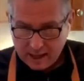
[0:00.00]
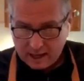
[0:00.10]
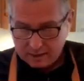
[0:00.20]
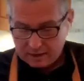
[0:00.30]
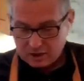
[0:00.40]

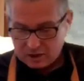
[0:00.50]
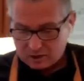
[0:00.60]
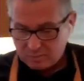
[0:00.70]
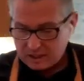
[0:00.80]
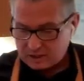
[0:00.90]
And I think it
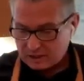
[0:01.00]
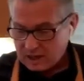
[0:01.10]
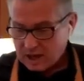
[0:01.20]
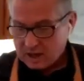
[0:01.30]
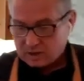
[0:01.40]
just speaks to
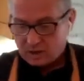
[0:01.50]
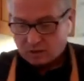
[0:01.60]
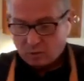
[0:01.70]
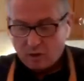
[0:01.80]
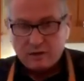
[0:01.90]

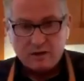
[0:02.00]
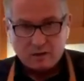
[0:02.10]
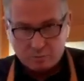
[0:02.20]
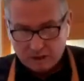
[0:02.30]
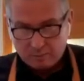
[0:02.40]
the quality
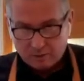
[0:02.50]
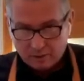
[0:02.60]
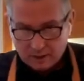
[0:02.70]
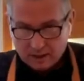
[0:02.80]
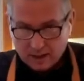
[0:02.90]
of the
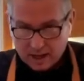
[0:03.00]
people